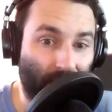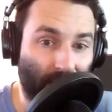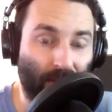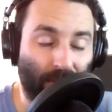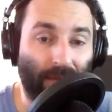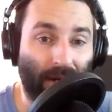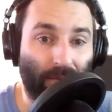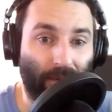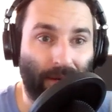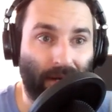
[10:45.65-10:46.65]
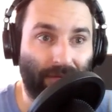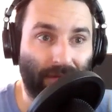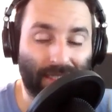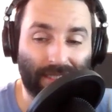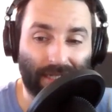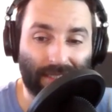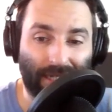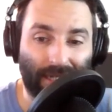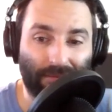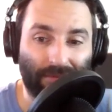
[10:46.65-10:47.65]
a little bit better prepared for this next
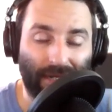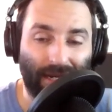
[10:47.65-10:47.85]
time.